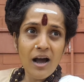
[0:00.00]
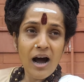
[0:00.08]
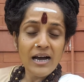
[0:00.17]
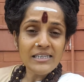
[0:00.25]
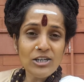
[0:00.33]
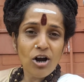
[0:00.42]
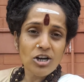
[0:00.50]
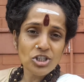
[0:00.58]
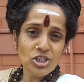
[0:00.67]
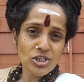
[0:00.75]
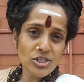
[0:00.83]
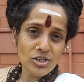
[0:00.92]

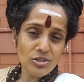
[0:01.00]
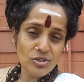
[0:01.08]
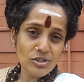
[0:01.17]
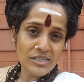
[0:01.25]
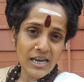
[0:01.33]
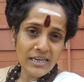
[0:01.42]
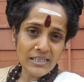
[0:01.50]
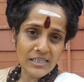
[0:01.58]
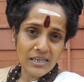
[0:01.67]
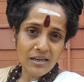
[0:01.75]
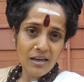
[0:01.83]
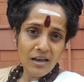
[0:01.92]
unconscious
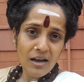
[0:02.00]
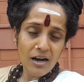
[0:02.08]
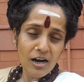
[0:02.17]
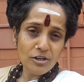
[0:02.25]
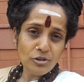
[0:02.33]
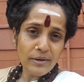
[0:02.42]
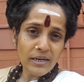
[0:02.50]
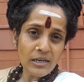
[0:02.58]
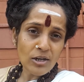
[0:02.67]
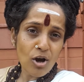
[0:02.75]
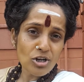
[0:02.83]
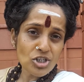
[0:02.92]
society, to an
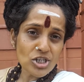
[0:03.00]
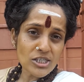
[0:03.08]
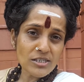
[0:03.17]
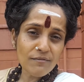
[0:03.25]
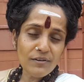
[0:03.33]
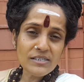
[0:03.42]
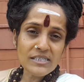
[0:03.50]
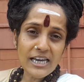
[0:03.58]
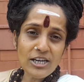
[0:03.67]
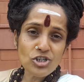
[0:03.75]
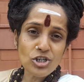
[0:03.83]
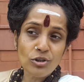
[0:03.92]
unconscious
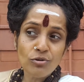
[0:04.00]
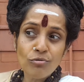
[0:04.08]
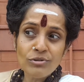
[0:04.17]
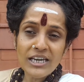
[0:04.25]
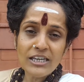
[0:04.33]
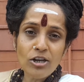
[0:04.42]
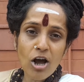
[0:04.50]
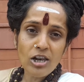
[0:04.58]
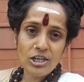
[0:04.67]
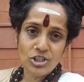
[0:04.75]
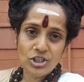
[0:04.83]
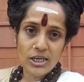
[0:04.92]
civilization through
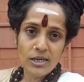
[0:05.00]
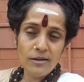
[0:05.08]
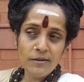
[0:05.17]
technology.